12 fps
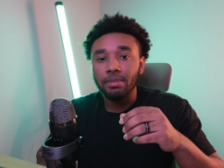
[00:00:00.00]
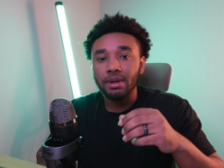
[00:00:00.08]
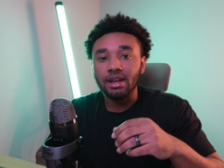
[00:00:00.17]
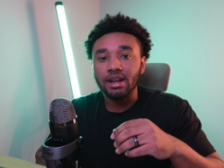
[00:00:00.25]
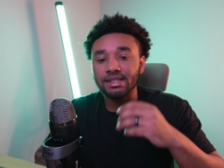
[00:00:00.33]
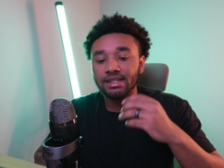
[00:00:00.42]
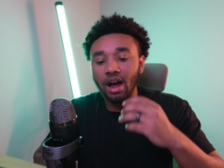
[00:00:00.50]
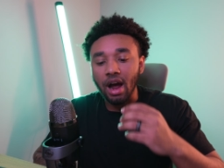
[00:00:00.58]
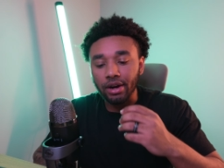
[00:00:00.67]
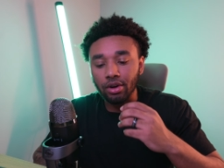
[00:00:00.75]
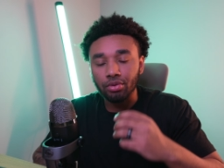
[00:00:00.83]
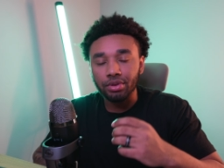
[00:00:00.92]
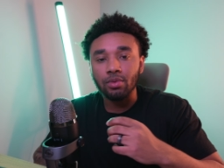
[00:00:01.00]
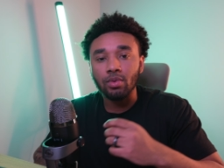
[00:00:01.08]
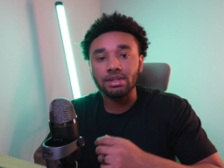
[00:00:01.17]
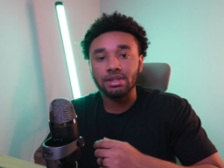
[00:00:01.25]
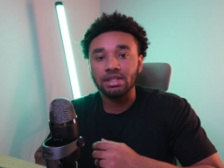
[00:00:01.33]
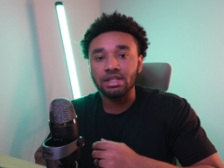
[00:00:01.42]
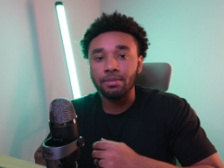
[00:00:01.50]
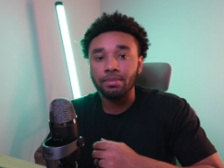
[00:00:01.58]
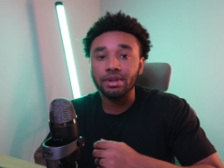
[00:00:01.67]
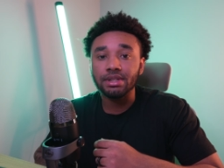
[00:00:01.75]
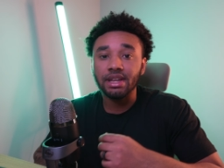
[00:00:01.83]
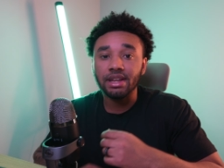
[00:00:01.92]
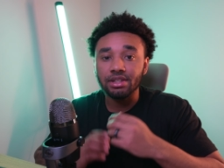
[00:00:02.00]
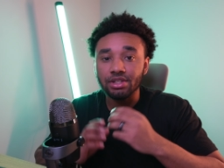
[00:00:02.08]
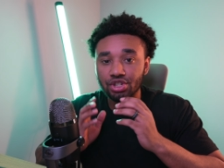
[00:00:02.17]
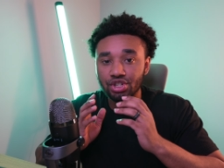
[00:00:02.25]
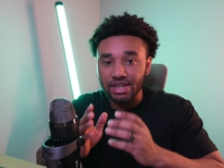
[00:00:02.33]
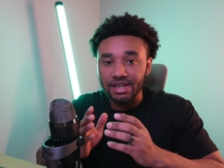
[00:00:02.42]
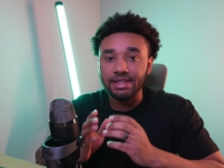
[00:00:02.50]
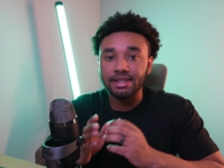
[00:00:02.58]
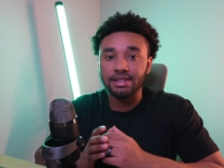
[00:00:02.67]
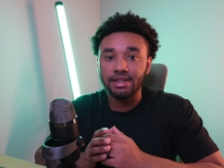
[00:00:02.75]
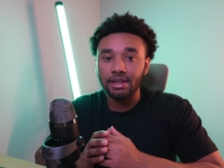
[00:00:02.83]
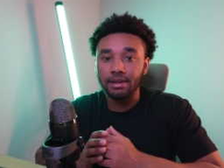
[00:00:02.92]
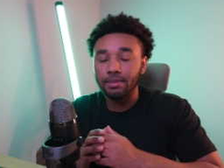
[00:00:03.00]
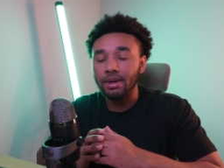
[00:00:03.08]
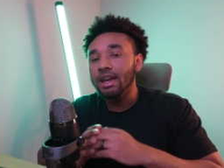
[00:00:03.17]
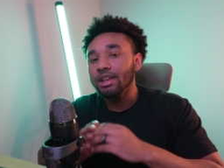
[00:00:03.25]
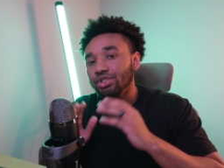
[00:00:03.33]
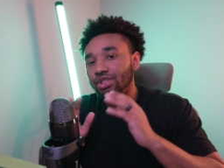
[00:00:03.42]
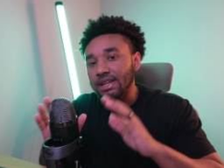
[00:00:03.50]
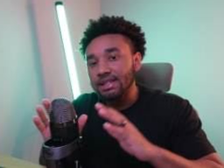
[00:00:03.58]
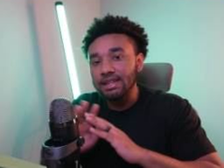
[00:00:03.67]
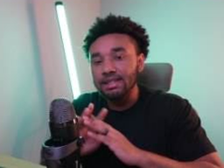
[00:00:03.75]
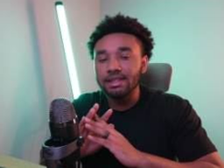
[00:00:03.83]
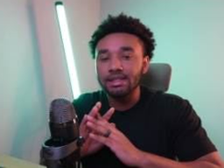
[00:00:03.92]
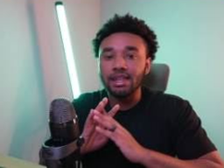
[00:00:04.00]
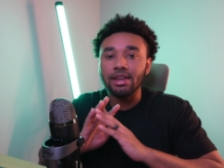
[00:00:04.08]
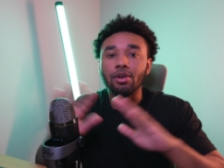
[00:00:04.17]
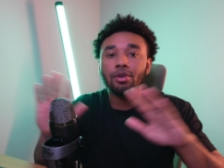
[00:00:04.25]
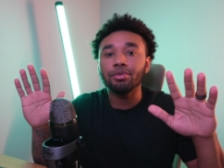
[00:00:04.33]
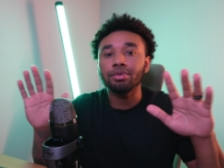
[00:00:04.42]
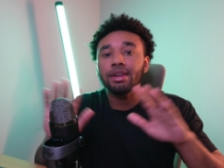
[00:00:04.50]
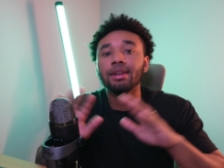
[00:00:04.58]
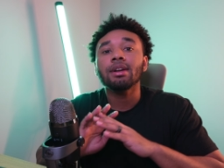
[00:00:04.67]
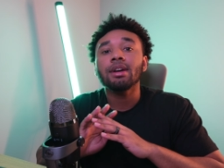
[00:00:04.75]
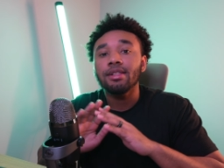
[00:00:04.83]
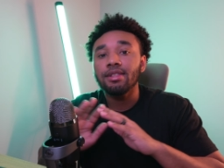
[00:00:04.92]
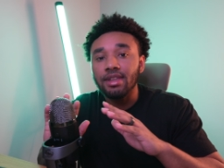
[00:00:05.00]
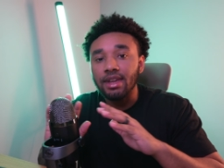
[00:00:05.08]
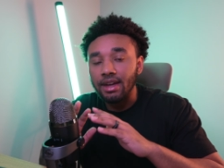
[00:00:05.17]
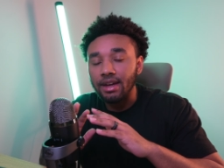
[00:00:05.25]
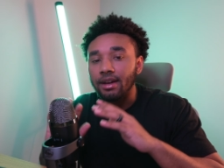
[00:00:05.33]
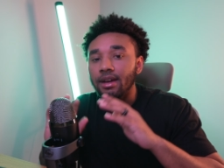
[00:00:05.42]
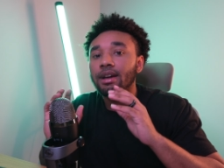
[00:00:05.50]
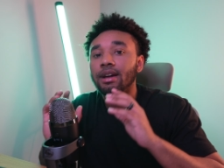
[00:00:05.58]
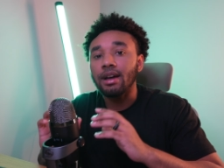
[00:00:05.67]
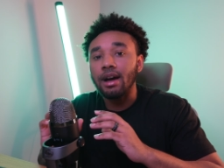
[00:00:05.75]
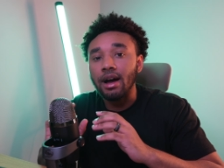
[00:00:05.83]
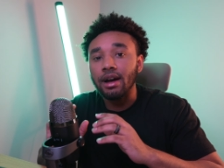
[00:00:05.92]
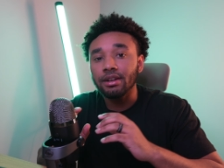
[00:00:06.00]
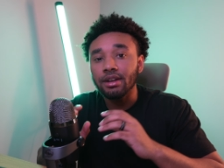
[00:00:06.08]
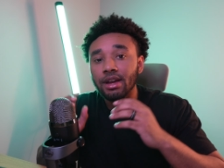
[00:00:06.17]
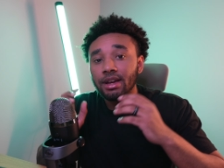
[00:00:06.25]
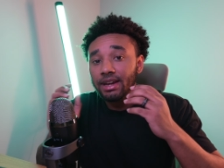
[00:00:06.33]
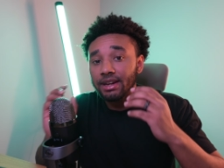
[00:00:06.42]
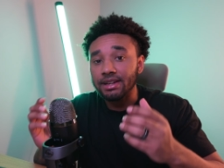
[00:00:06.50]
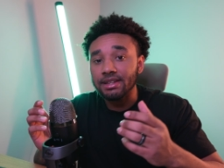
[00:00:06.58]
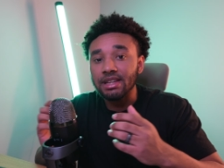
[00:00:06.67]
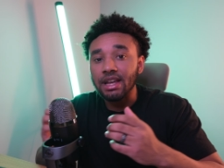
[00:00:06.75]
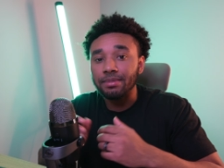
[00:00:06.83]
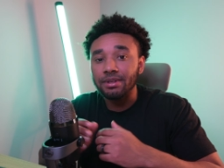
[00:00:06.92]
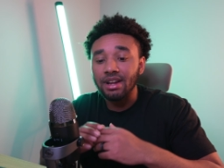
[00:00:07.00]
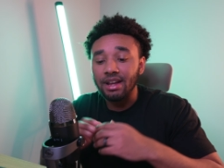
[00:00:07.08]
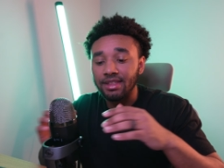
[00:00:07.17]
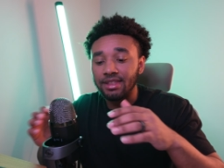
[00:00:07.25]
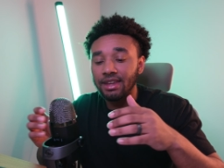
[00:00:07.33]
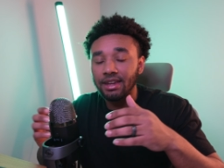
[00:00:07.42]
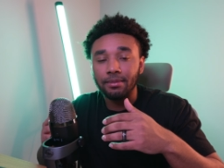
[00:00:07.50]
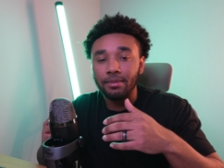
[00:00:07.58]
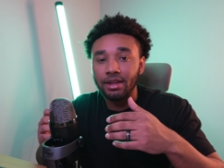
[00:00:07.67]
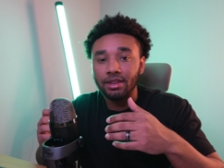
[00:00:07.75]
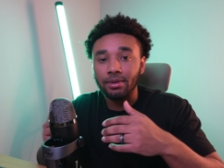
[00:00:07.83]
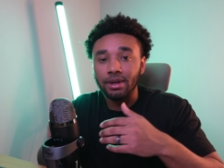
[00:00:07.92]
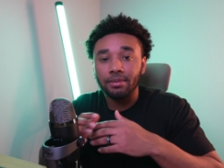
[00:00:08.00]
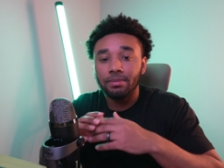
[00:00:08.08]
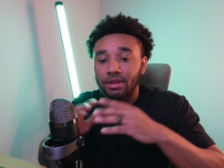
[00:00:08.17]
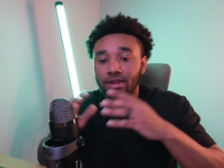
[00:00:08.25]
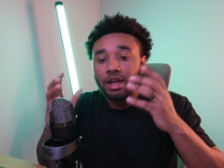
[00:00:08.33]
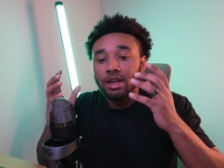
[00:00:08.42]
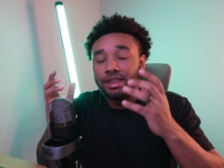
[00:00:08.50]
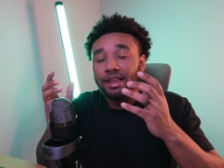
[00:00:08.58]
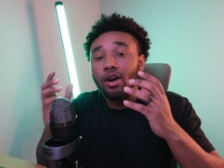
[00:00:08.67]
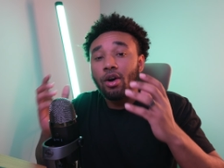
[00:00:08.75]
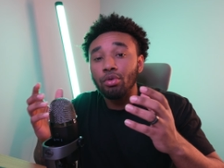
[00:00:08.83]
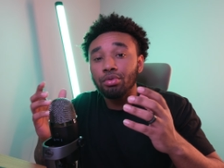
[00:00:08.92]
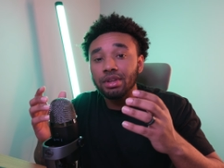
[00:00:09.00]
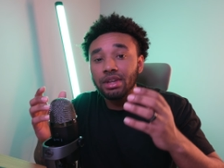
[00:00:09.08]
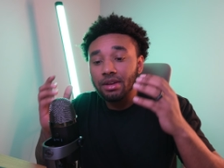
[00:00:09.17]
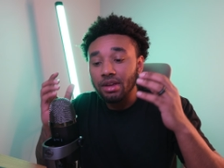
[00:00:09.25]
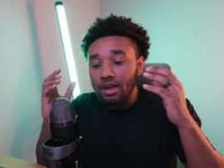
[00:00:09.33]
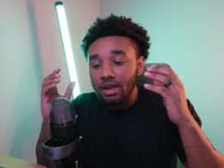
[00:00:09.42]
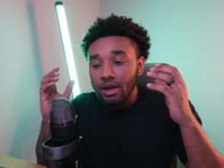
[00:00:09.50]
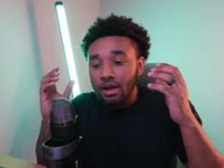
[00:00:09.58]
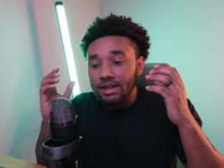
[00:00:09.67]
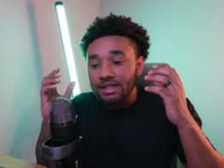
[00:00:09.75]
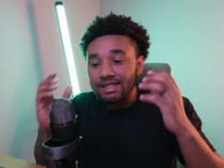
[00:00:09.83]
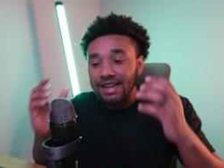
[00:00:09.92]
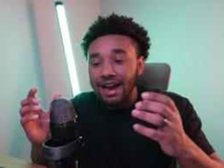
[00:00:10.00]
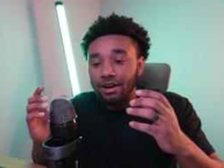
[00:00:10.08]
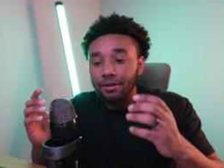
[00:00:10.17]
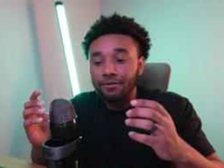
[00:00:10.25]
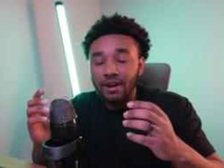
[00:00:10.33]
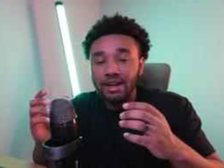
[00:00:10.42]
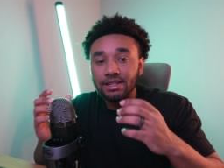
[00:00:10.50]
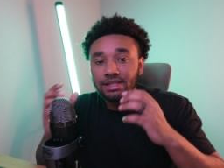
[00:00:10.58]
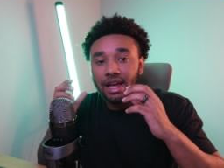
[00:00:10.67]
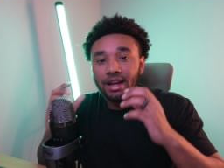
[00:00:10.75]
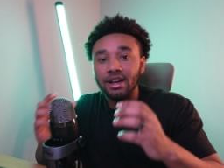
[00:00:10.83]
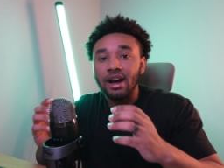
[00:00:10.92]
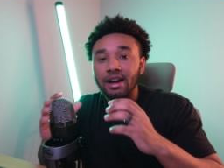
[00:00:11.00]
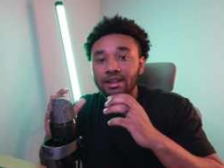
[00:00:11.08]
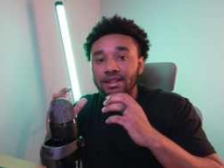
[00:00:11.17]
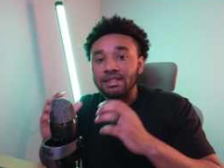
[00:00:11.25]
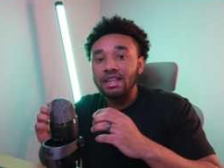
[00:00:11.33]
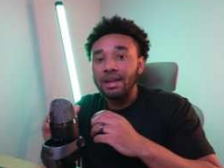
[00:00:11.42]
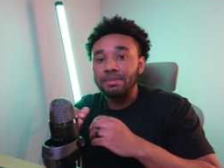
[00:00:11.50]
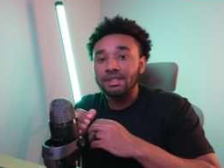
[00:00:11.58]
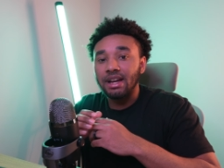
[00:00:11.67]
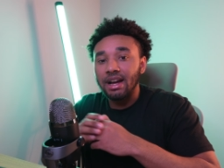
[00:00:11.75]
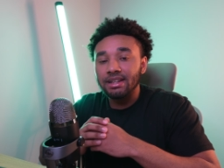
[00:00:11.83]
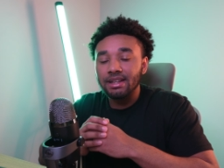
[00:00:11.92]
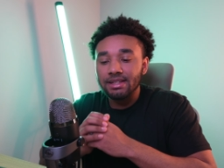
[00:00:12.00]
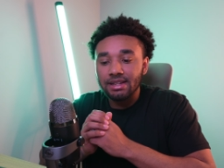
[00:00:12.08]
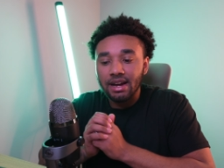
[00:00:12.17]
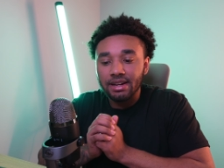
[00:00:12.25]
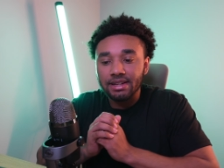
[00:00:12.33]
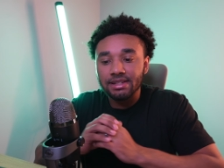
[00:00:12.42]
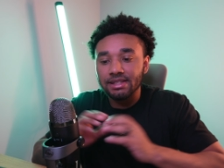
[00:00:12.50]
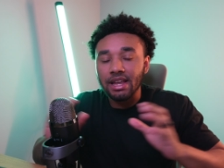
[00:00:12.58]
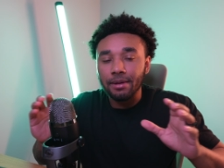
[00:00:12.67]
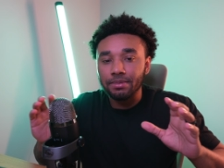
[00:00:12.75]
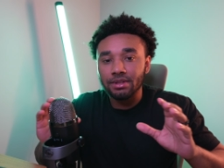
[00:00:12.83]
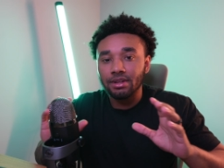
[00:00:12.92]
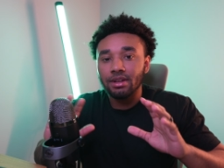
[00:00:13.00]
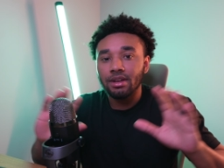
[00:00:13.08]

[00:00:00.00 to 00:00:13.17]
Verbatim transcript: because God only wants us to present Jesus to Him. Jesus is the only thing God can accept. Not thing, by the way, but the only sacrifice that God accepts. God does not accept